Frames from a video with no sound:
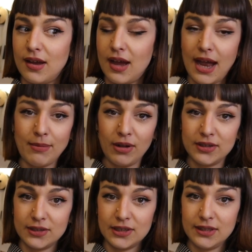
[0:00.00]
I'm
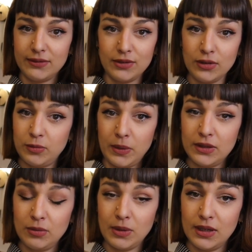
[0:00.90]
alternative, don't speak
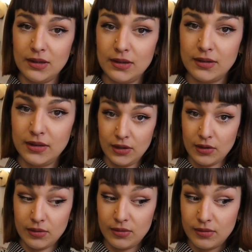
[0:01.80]
to me, you
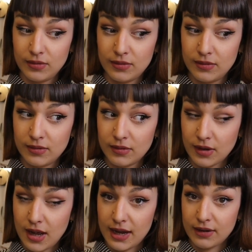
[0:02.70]
know,
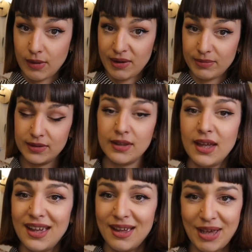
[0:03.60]
kind of vibes.
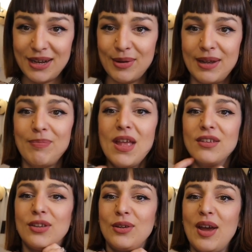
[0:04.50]
Anyway,
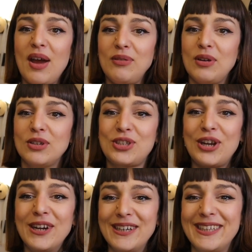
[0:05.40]
so you have your
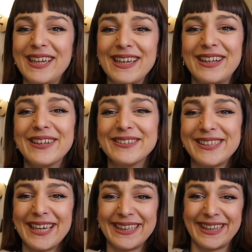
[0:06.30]
shirt closed
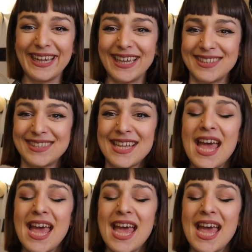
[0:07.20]
like this,